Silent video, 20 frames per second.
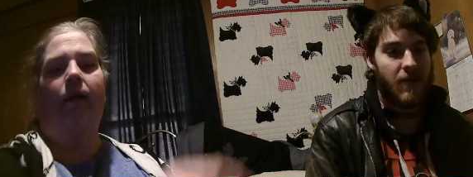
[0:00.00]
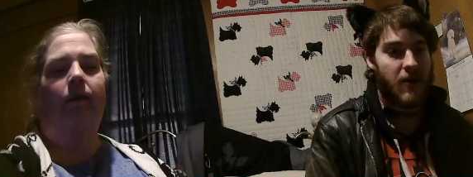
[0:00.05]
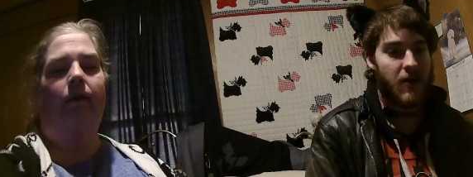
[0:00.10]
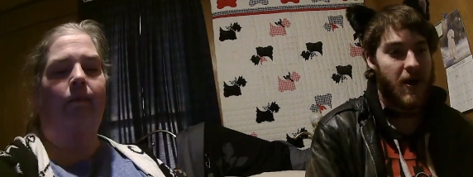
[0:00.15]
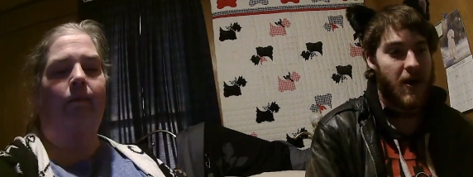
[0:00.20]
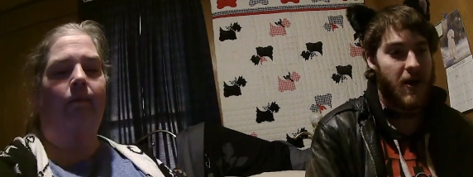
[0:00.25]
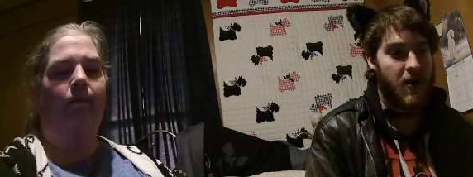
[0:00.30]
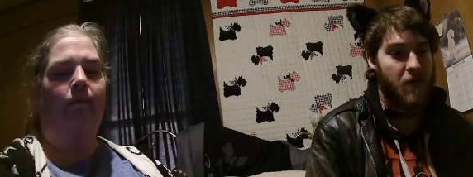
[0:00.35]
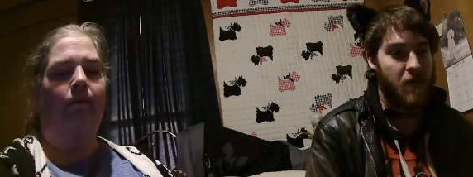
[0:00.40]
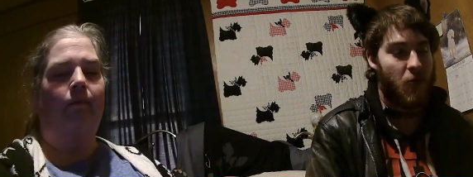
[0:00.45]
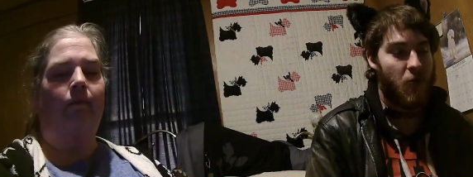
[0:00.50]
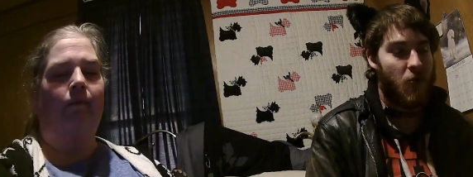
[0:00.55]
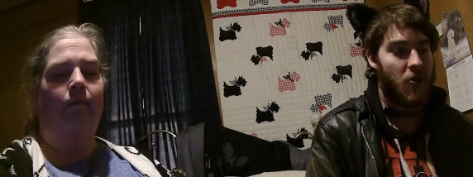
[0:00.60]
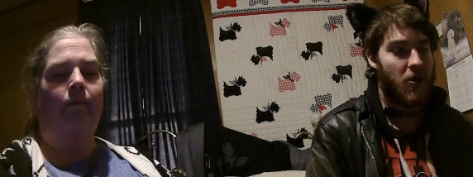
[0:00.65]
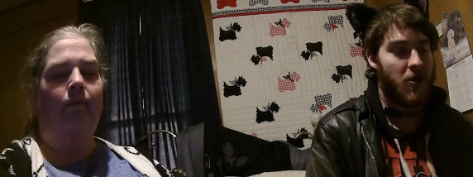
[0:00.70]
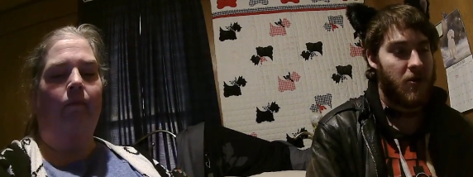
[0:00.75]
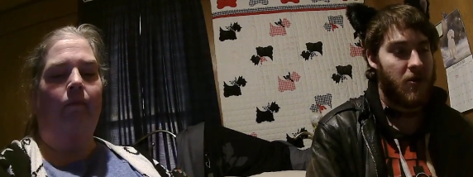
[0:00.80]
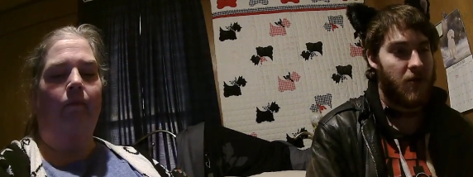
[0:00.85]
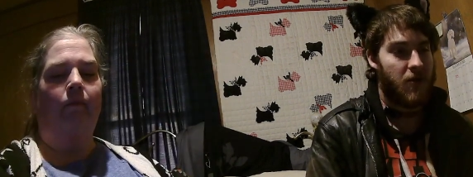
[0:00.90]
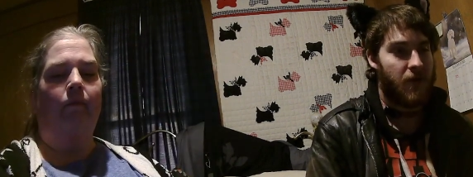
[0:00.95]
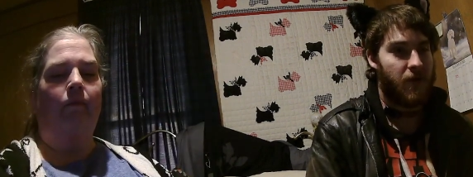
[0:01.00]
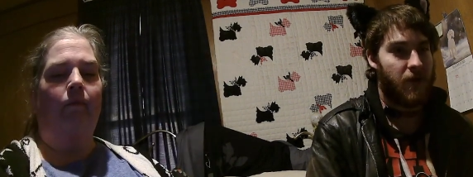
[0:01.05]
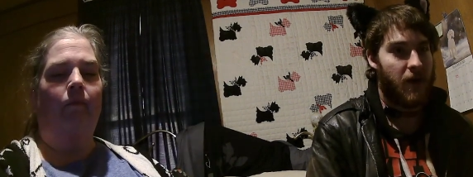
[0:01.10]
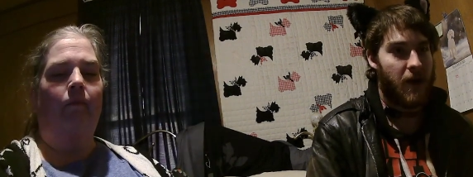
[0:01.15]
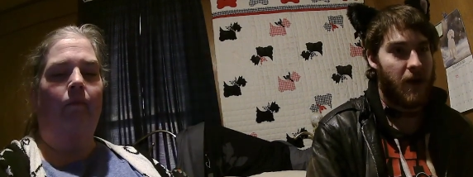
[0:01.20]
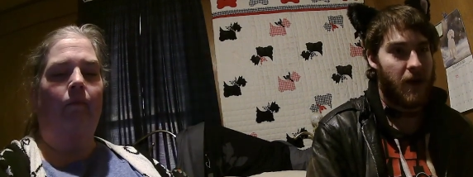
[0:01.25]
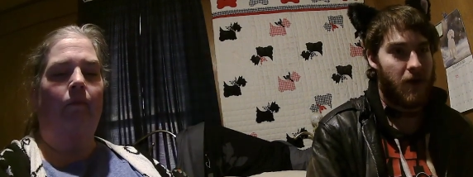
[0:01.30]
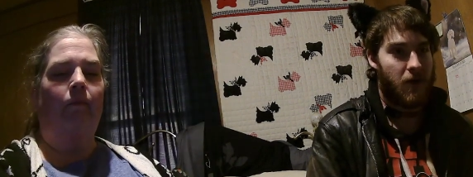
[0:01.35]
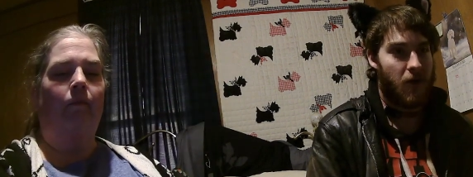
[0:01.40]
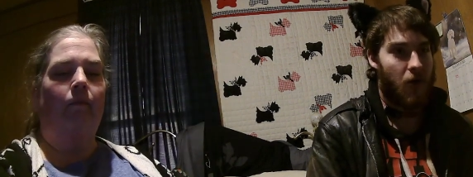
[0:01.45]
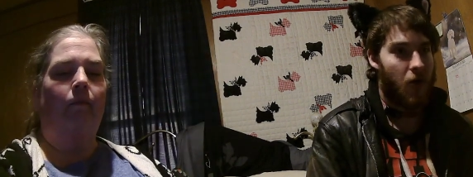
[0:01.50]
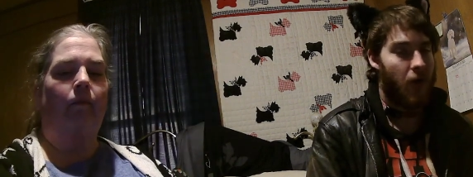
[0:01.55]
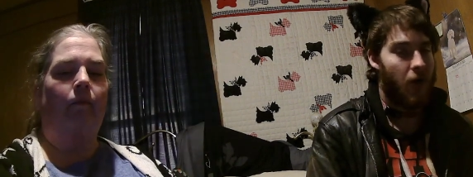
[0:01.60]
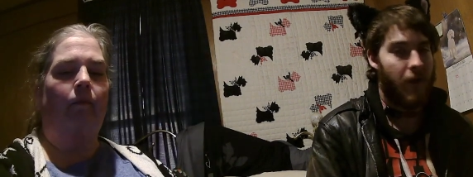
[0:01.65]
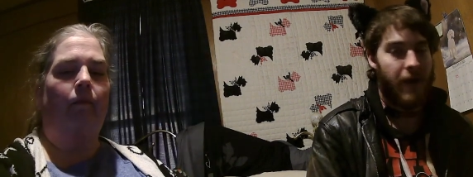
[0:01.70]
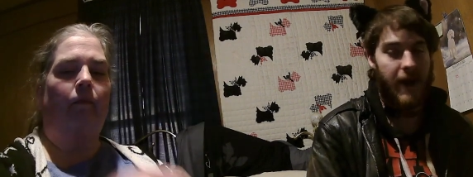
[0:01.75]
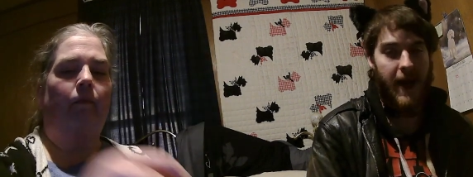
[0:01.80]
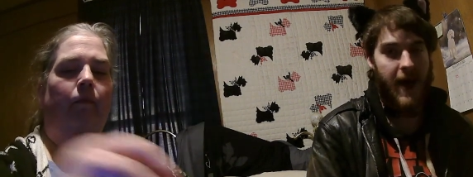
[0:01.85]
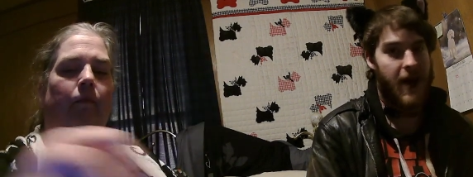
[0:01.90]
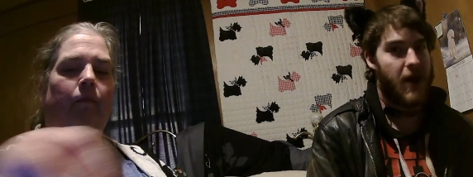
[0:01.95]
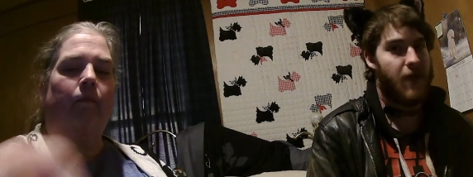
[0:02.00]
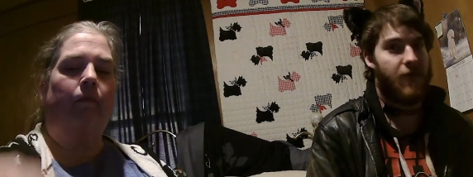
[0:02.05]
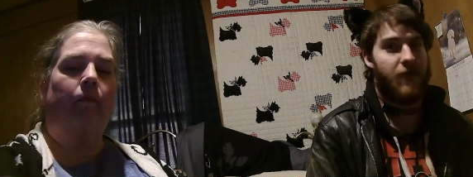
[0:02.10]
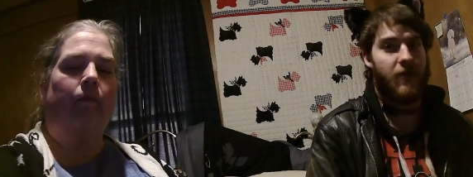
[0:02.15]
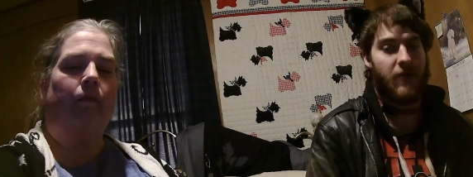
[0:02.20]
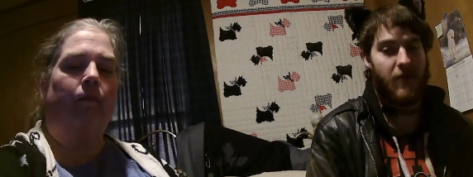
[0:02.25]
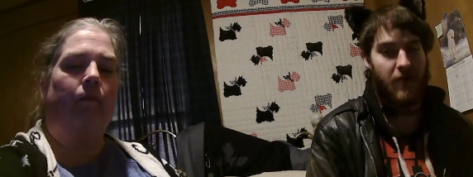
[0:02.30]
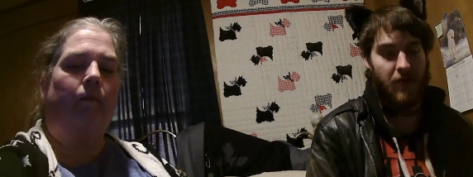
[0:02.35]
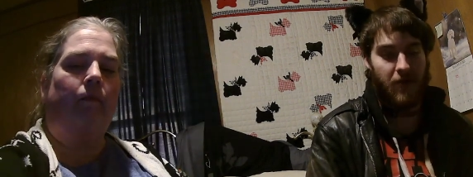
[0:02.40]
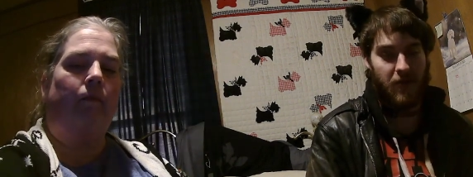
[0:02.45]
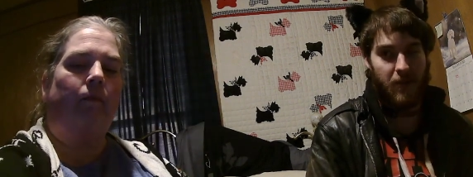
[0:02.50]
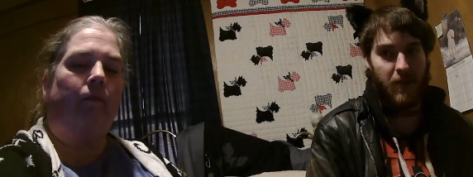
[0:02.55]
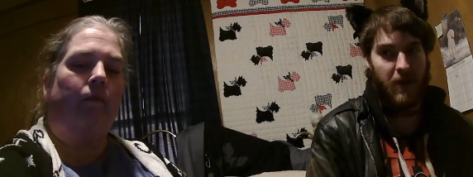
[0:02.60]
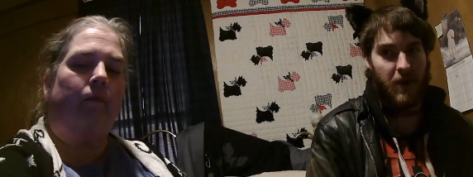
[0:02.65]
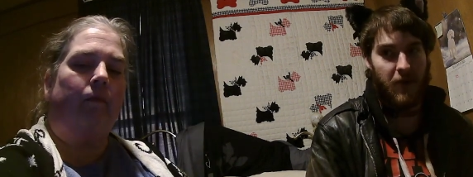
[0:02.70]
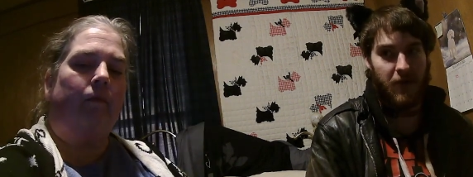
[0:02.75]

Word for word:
Speaker 1: have one of, like, all the Aftons, because